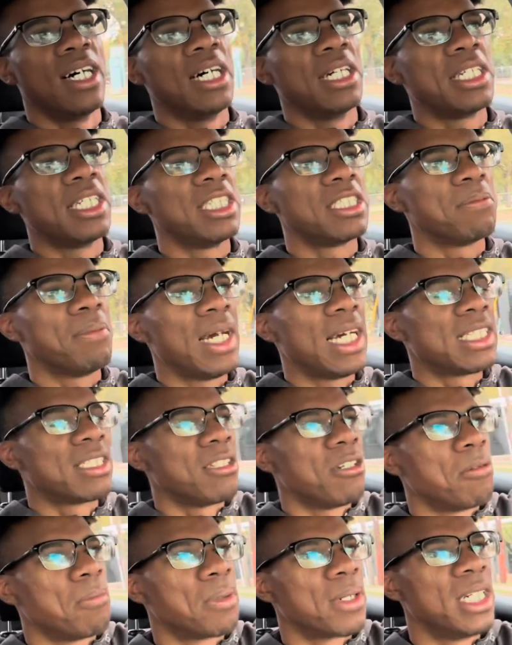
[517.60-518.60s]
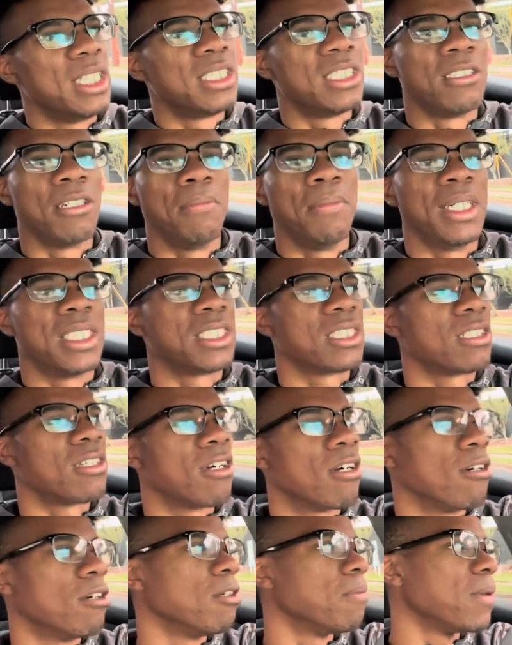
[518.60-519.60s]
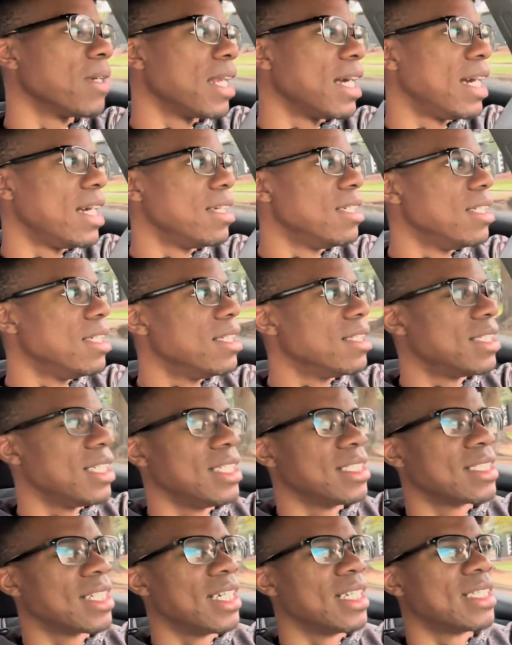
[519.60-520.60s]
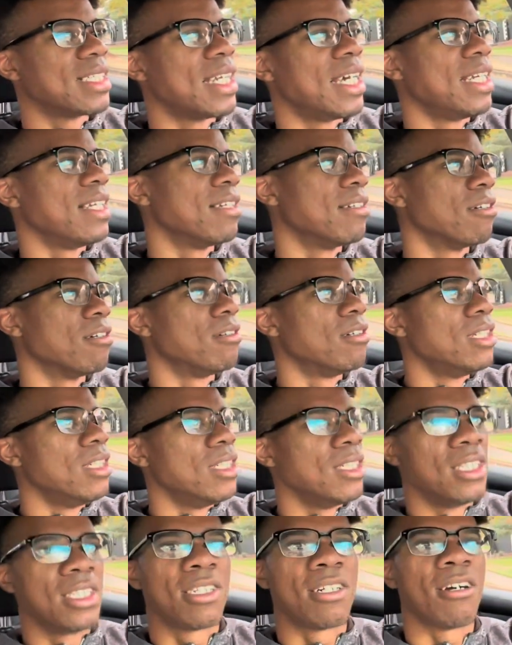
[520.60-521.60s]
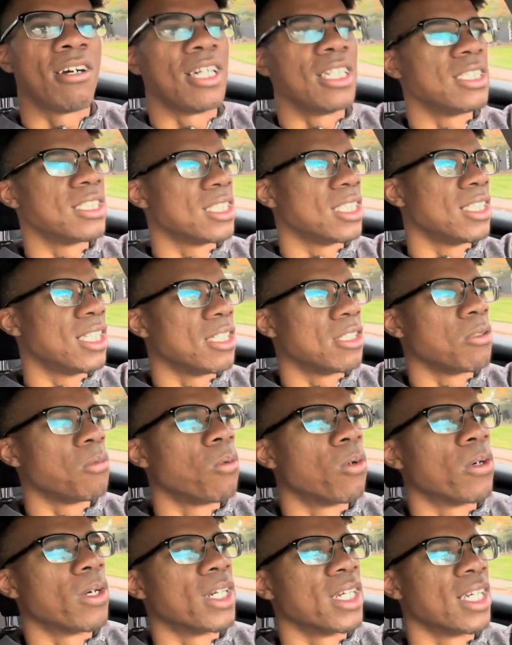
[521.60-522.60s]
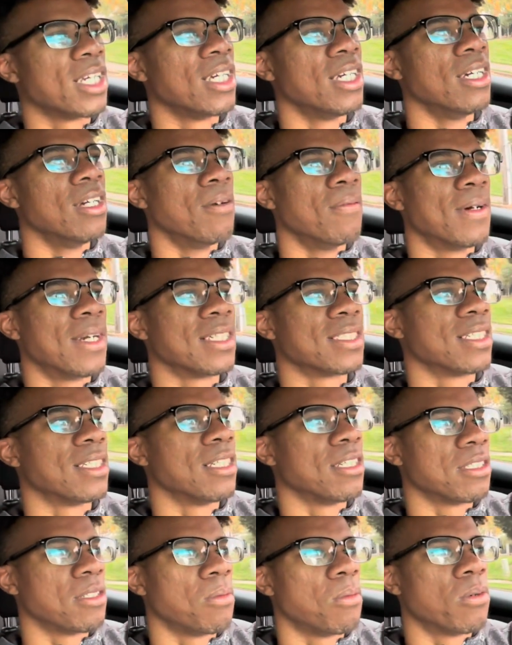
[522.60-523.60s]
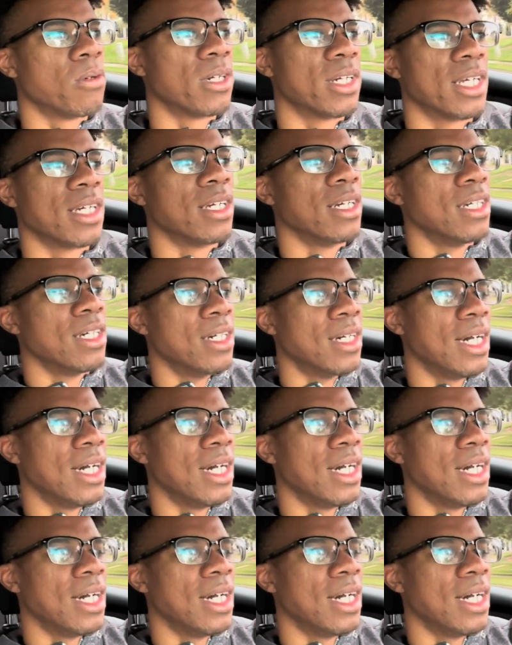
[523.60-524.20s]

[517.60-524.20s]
Keep smashing on brakes, you're gonna mess your car up a lot. Things like that, you know? Your car is another warning. What else another warning?